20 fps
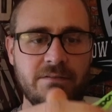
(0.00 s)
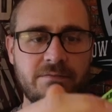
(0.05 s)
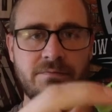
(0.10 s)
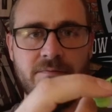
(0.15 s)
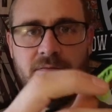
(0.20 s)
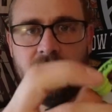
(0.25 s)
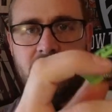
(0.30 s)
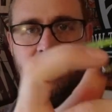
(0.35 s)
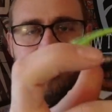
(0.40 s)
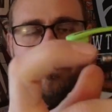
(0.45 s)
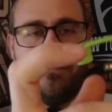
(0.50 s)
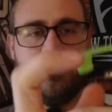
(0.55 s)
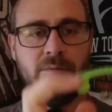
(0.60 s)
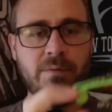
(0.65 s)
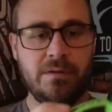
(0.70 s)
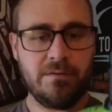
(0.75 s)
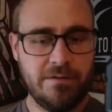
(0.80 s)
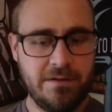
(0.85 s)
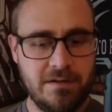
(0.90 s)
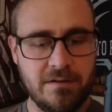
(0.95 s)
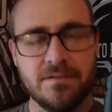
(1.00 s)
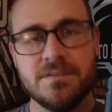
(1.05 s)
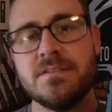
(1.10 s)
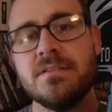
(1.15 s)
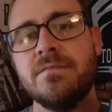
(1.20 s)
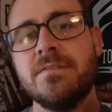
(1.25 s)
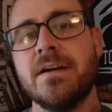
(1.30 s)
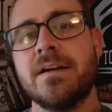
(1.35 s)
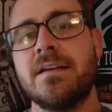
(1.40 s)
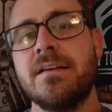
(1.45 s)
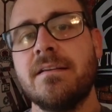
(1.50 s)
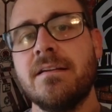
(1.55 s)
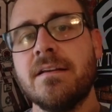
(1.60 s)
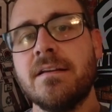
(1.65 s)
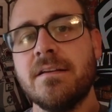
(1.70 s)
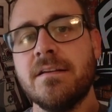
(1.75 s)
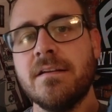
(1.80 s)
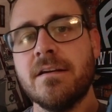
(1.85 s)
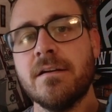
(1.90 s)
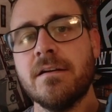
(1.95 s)
of, I don't know if you'll be able to hear this. See if I can
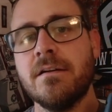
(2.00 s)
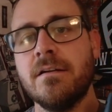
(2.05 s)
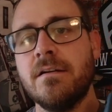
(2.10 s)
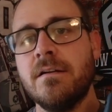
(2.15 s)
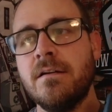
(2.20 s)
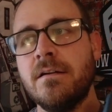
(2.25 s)
get it here.